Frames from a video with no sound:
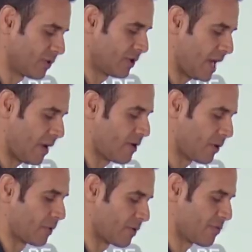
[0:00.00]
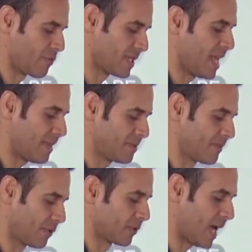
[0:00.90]
that area where the 3 tapes have
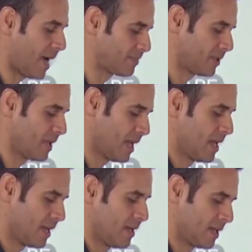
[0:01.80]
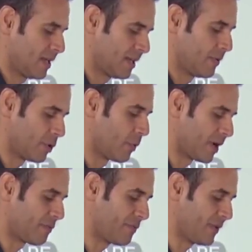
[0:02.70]
overlapped. You want
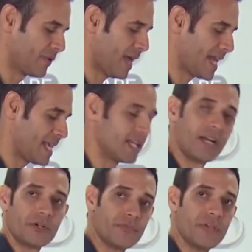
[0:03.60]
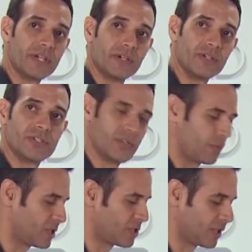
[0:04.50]
to feel that heat on your fingers,
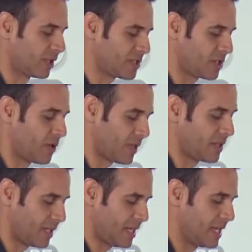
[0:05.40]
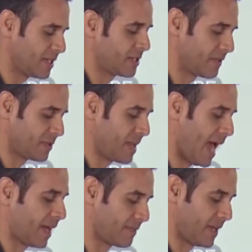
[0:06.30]
which is going to let you know that the adhesive has been
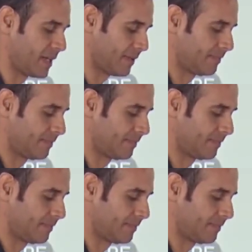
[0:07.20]
activated.